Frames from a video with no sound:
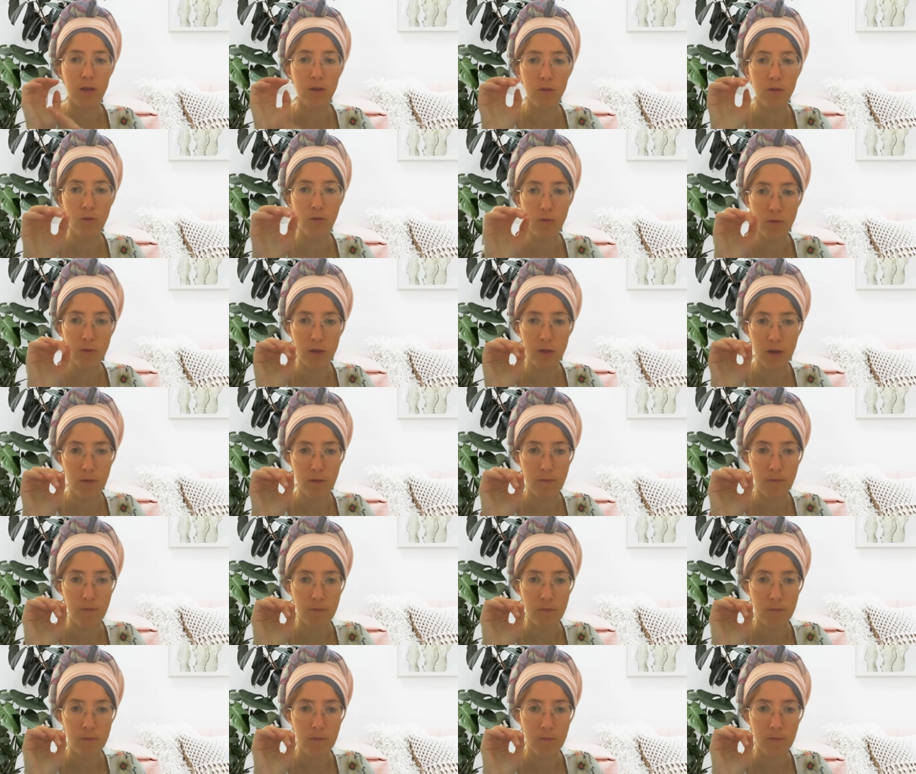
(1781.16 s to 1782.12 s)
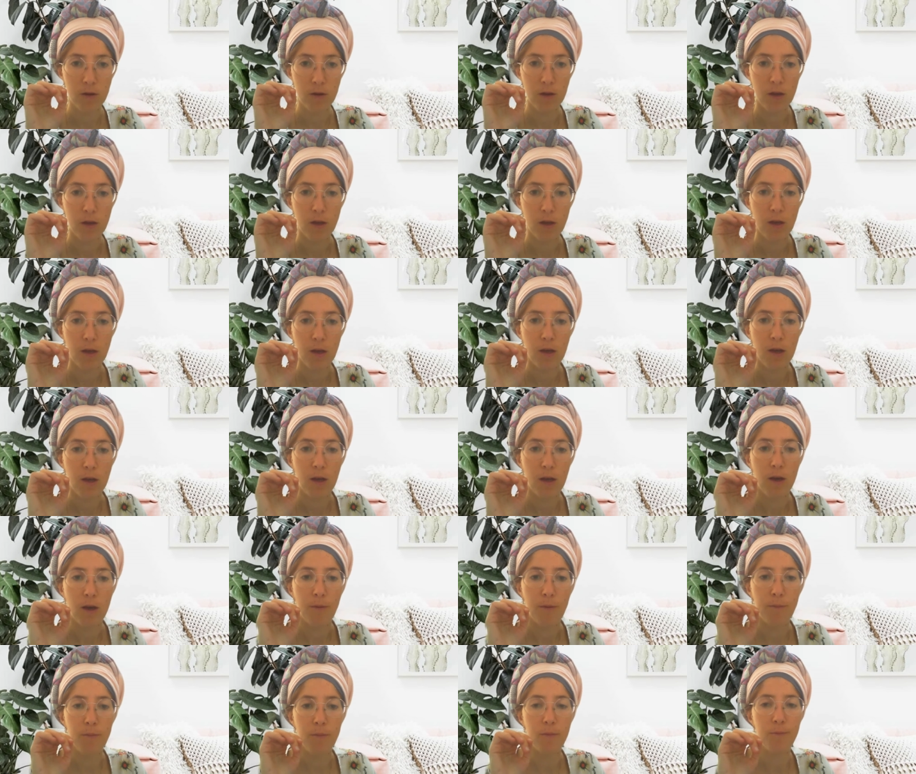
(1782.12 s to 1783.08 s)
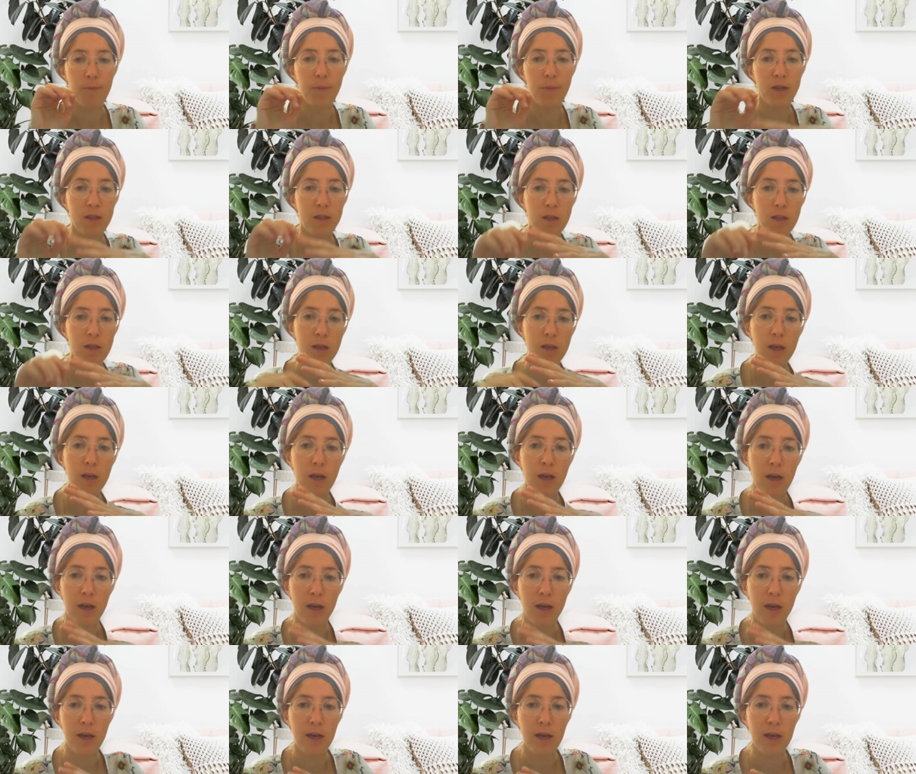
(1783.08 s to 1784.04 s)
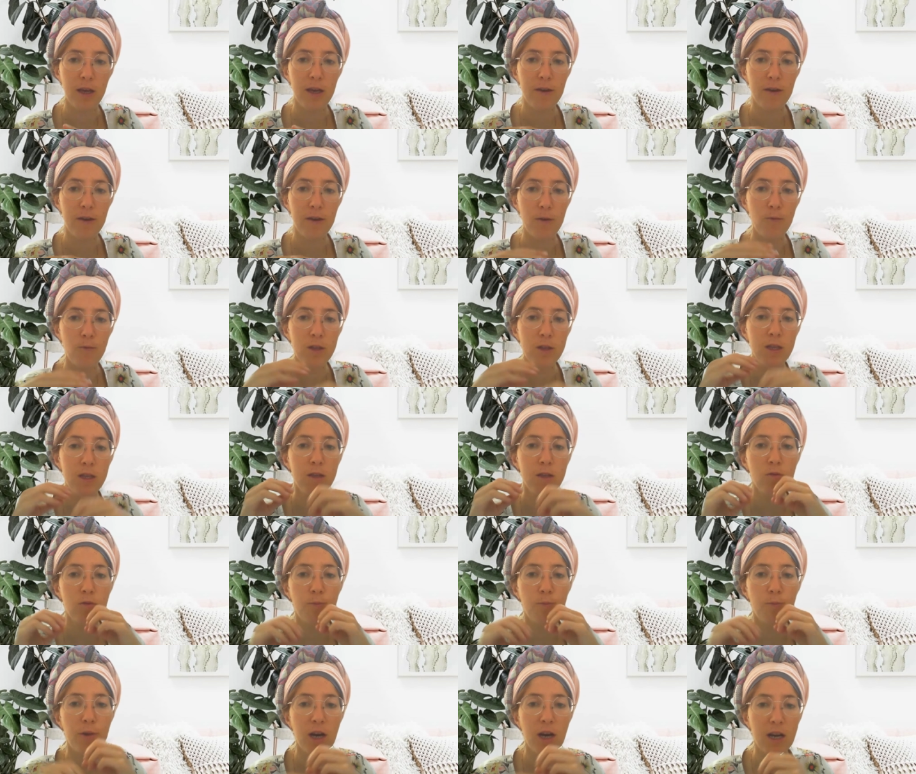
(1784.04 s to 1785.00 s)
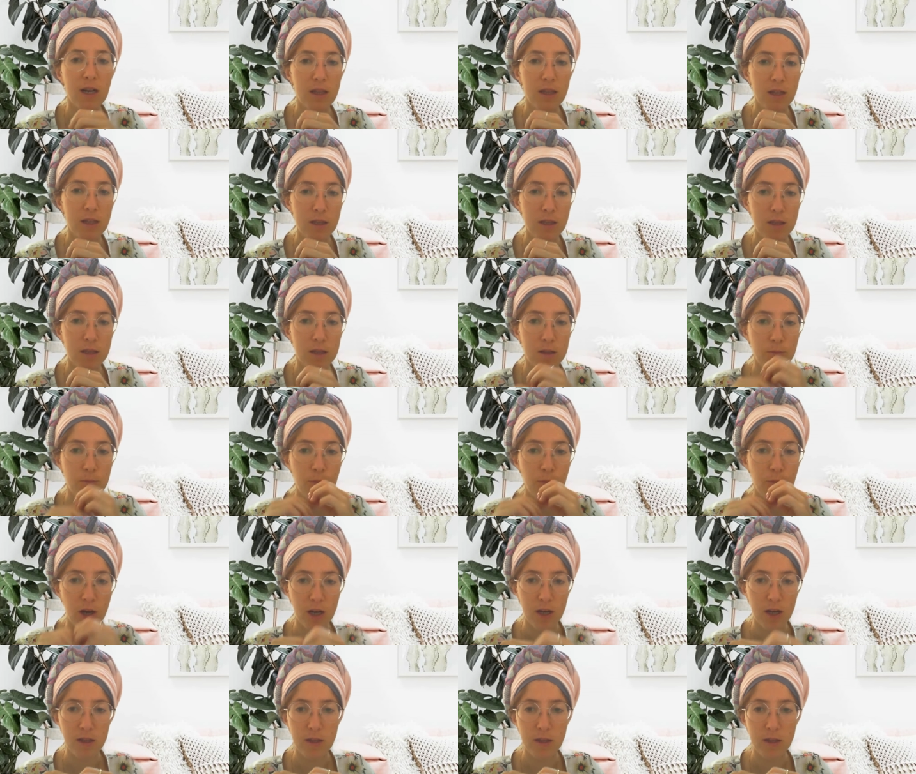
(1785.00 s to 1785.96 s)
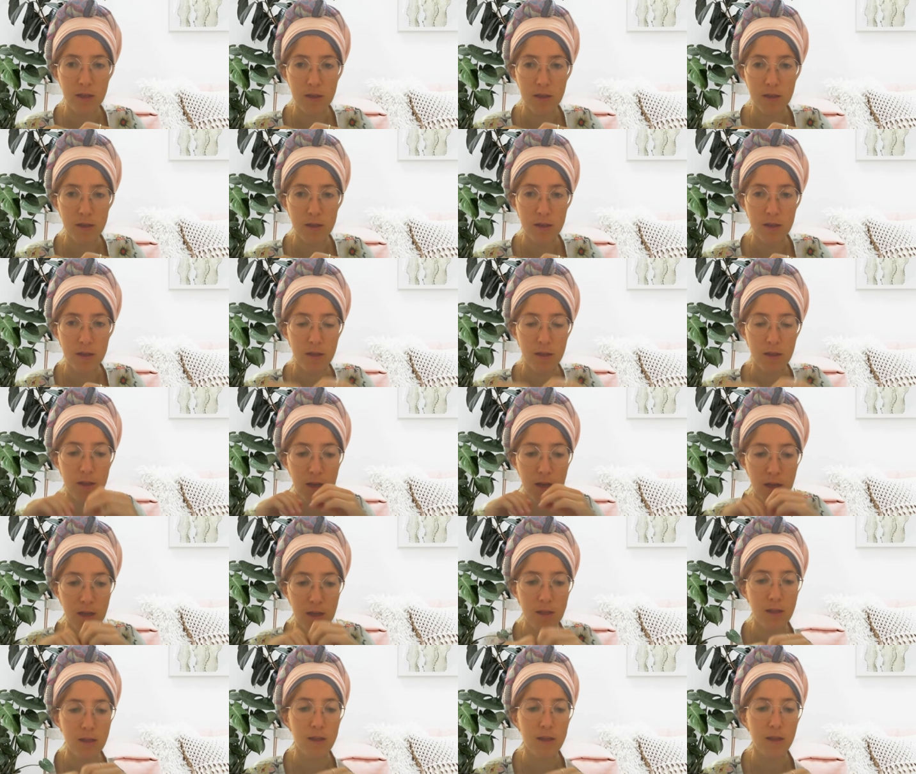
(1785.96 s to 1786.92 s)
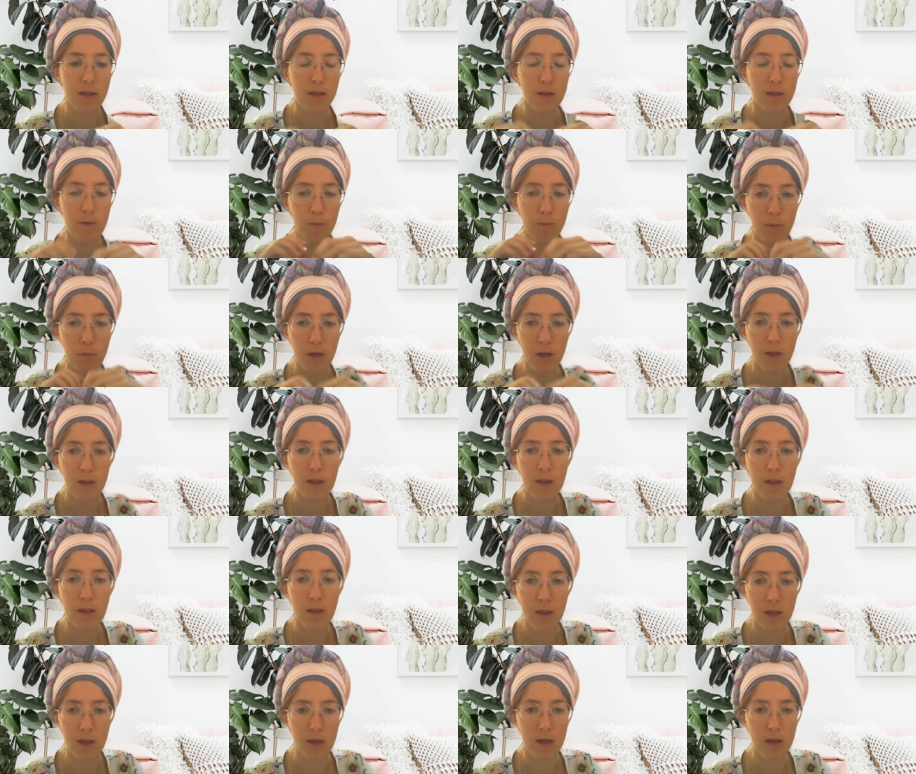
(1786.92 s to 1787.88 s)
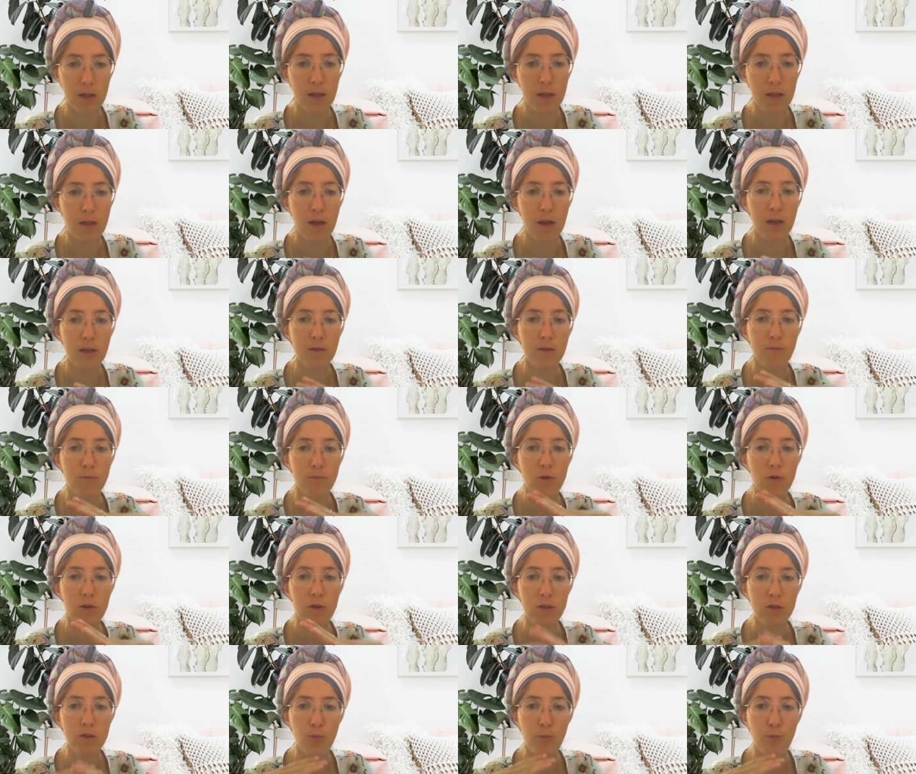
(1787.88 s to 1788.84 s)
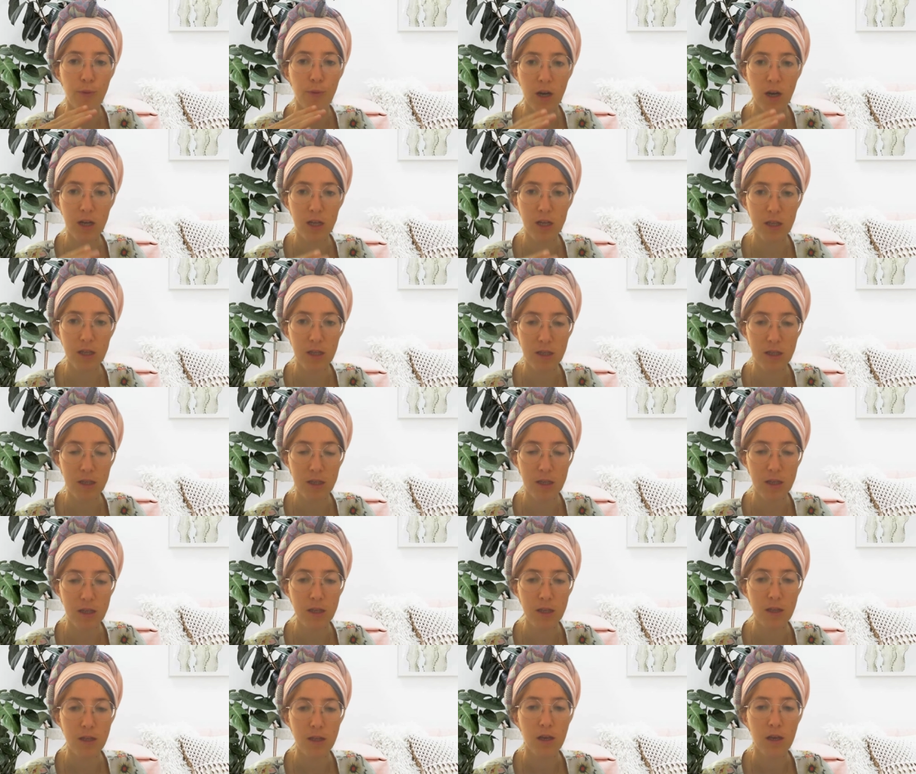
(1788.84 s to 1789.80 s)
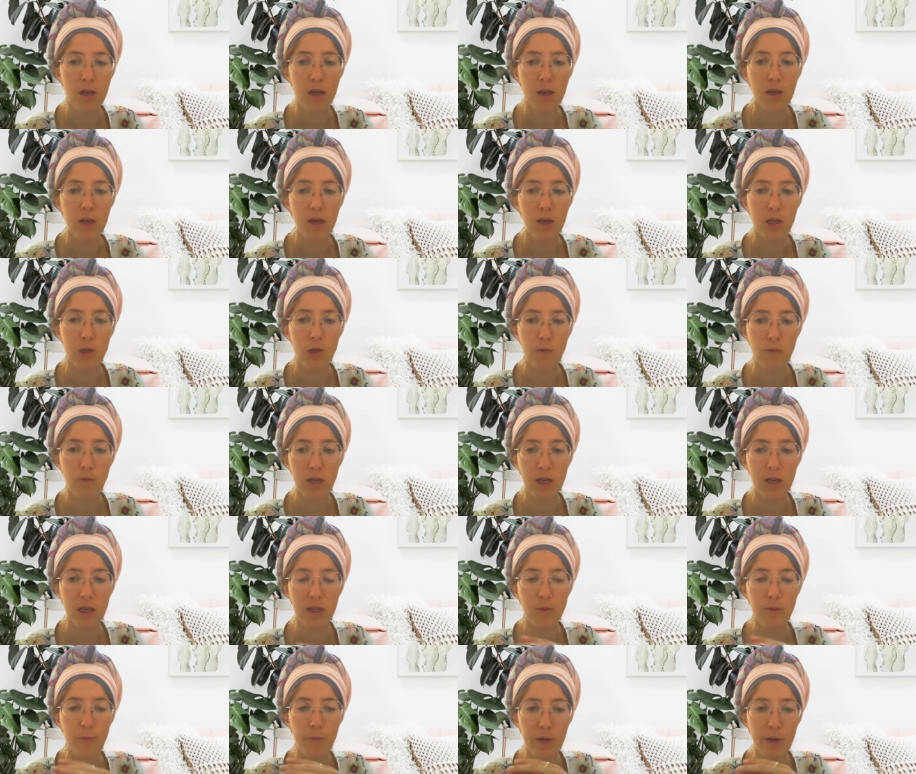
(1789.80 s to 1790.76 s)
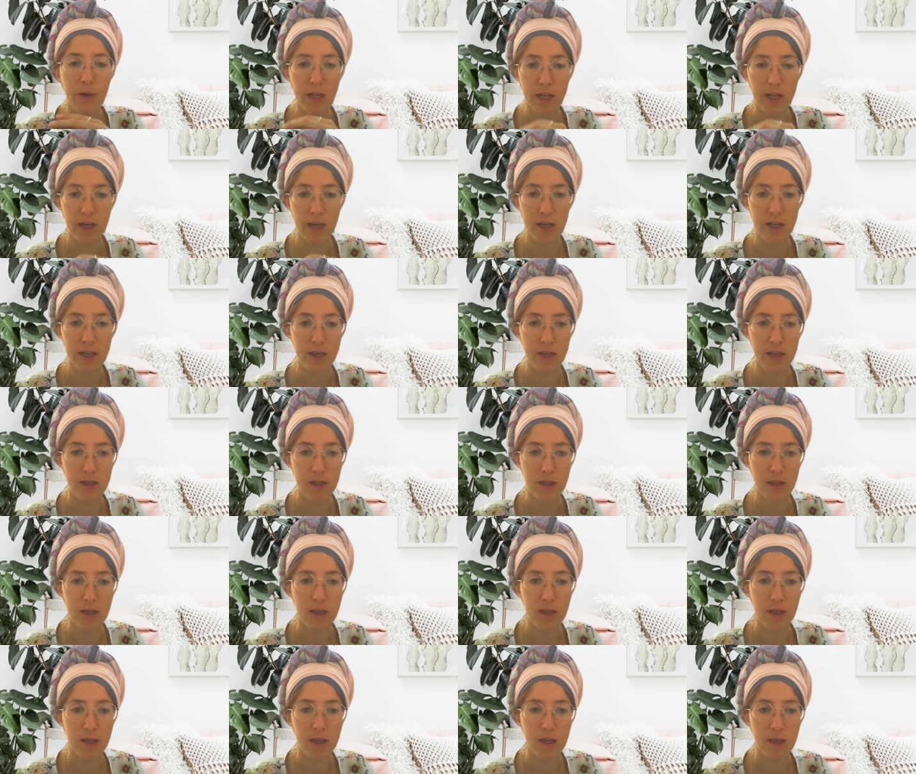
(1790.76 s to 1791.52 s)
do them. But we need to practice. That's the main thing. As more as you practice it, you will get better at it.